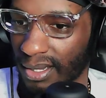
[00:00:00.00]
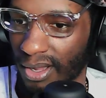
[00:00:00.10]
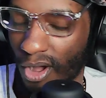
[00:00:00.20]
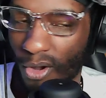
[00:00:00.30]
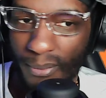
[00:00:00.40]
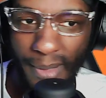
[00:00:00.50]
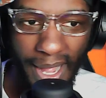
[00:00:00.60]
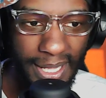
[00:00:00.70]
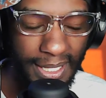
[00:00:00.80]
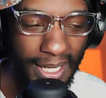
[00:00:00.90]
Yeah. Oh
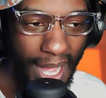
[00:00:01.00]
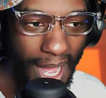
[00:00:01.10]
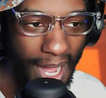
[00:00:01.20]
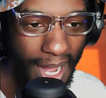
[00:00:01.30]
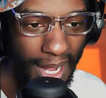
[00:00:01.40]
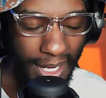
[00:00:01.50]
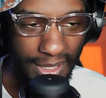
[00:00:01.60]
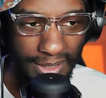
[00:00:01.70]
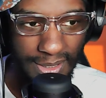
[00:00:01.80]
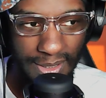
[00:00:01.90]
my
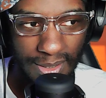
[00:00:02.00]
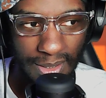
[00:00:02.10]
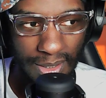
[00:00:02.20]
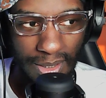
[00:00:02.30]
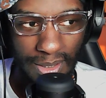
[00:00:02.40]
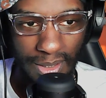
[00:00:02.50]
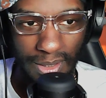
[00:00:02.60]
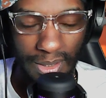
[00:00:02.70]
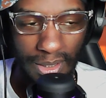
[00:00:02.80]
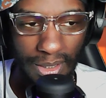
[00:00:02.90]
gosh.
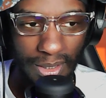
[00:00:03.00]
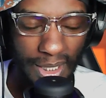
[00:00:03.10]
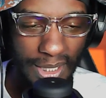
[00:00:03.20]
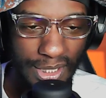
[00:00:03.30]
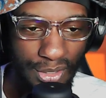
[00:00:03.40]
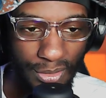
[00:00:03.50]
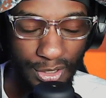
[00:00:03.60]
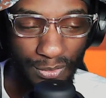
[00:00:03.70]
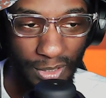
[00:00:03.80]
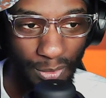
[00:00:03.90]
this dude
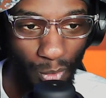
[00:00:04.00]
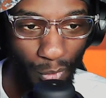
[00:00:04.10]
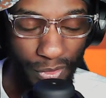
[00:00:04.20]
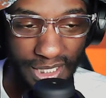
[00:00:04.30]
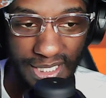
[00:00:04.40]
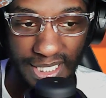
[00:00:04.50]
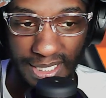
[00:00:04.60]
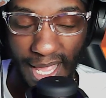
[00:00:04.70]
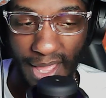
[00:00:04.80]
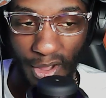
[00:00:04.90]
is really ruthless. He need
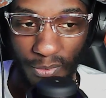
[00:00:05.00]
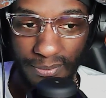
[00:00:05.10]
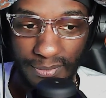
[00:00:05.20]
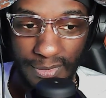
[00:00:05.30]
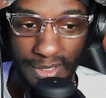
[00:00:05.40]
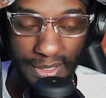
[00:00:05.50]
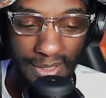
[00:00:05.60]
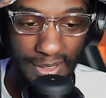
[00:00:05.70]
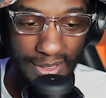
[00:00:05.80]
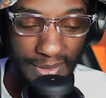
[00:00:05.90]
help.
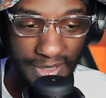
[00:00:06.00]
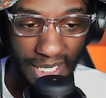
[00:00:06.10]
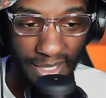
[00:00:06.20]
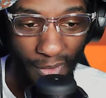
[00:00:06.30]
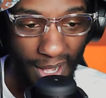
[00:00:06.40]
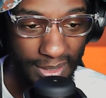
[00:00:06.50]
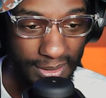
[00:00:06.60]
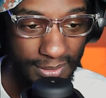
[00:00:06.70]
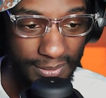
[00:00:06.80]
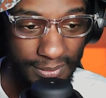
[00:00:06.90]
Slim Shady
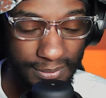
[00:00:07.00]
Wallen.